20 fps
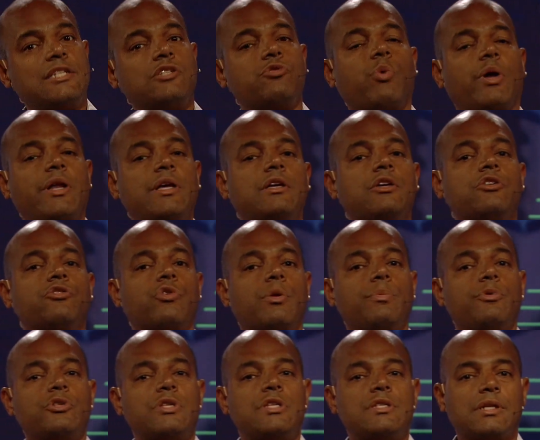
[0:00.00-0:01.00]
This is what he
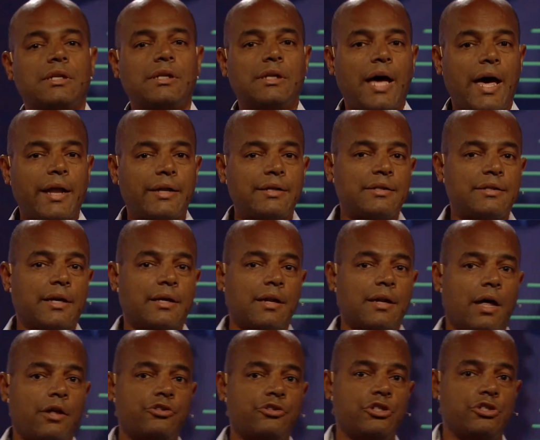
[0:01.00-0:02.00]
contributes his a lot of
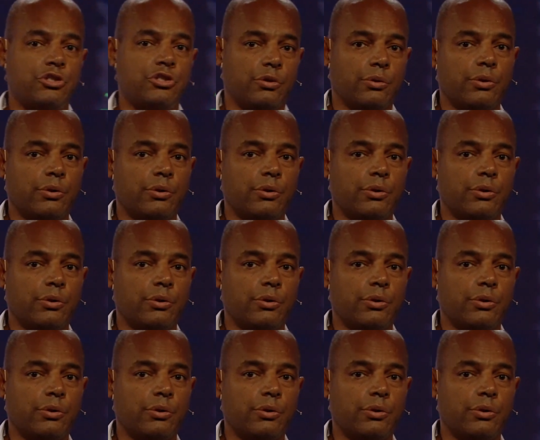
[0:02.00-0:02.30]
technology